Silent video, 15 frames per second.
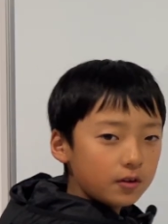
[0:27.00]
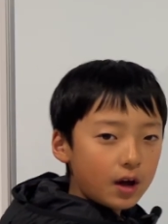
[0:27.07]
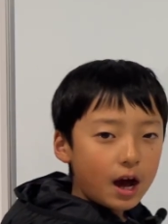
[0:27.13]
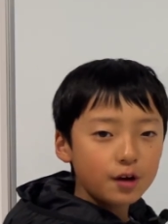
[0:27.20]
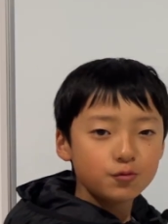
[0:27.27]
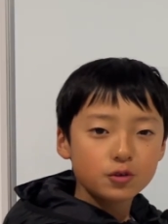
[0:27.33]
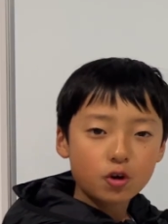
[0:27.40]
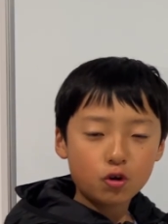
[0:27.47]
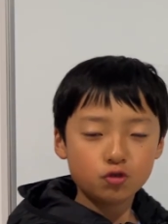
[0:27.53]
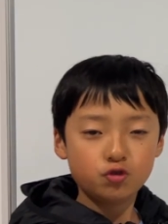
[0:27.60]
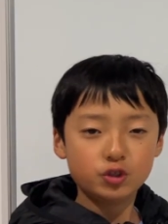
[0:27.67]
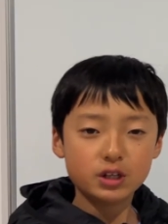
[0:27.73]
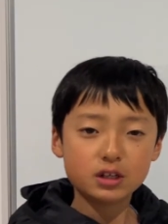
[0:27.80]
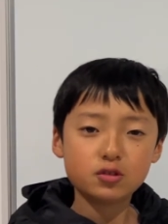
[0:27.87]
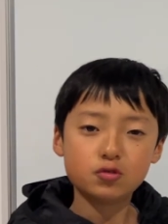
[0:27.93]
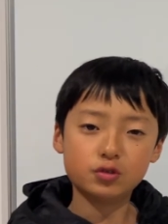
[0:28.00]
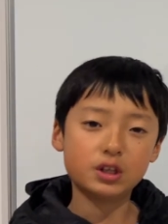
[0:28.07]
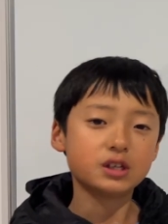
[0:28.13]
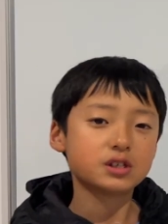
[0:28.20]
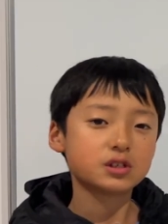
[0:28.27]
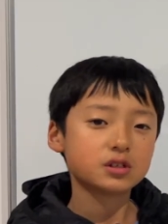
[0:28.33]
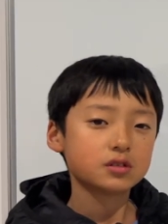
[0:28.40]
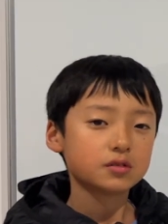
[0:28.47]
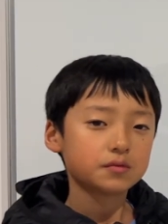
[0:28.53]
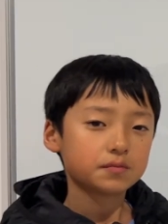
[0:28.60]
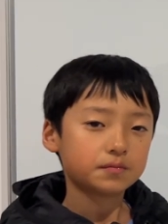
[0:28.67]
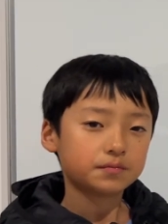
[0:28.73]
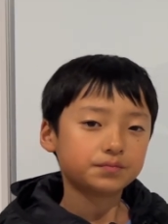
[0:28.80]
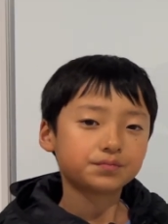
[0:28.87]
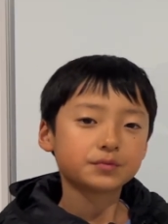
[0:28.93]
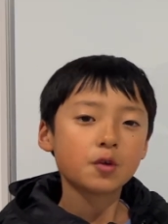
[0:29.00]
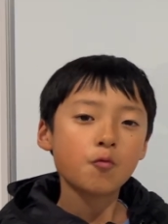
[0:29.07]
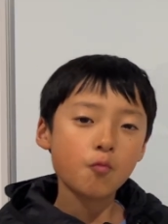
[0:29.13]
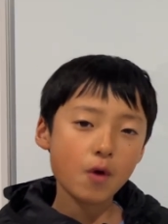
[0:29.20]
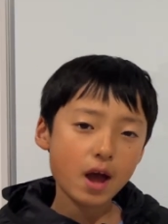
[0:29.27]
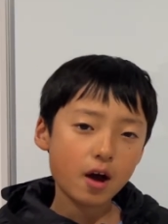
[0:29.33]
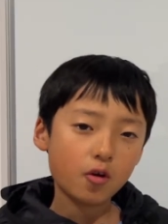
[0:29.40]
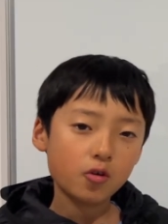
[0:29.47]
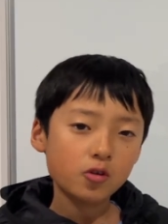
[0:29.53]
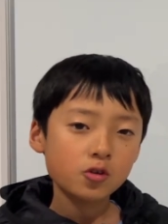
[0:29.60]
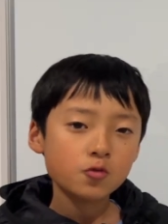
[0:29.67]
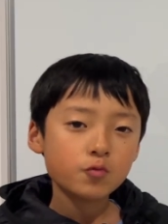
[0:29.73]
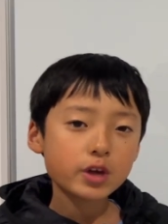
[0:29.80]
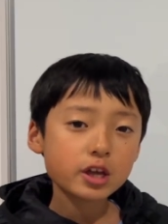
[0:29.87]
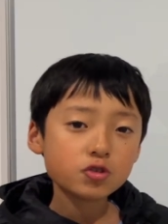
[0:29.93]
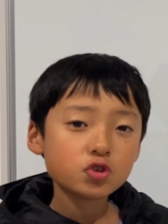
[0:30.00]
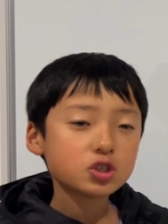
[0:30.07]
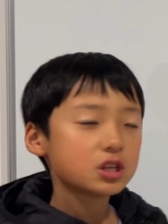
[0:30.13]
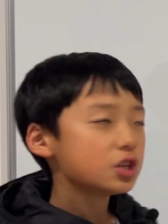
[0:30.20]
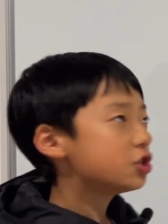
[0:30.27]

how do we contradict to this? Well, we can just